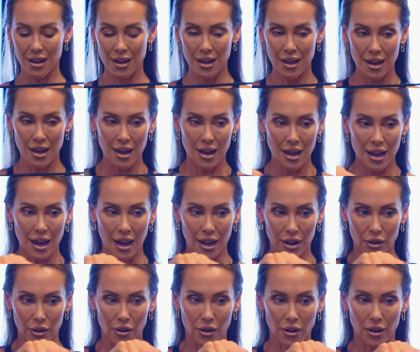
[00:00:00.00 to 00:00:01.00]
Starting with
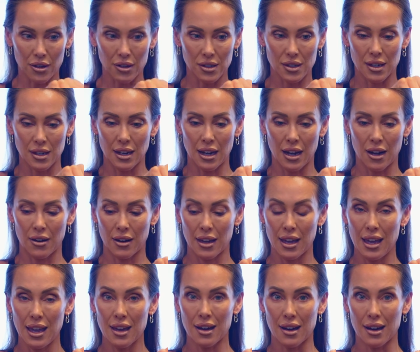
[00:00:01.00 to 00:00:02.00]
strength testing,
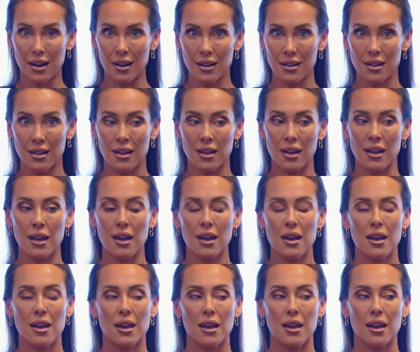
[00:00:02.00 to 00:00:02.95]
this included maximum